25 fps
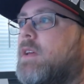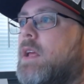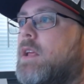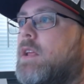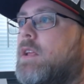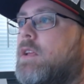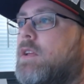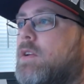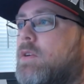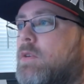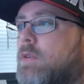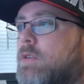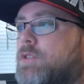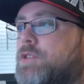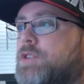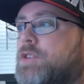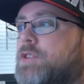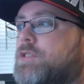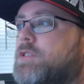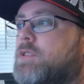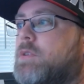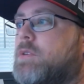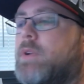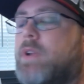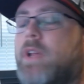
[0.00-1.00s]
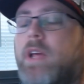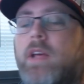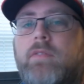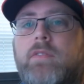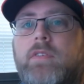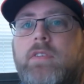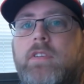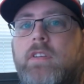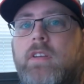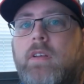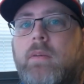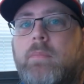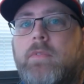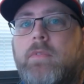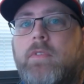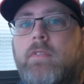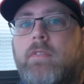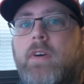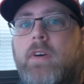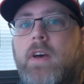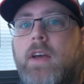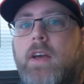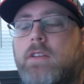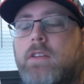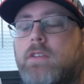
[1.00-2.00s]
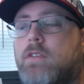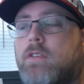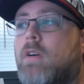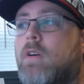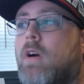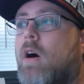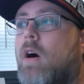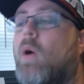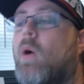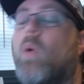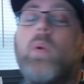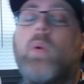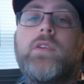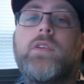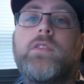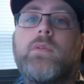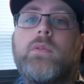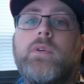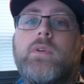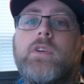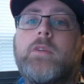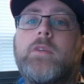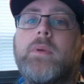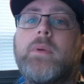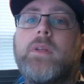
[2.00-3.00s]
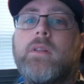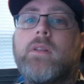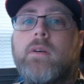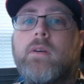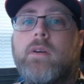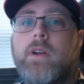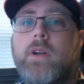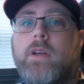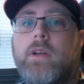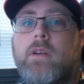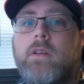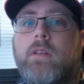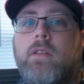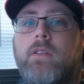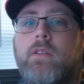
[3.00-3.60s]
You're just going to have to accept the fact you're always going to be learning.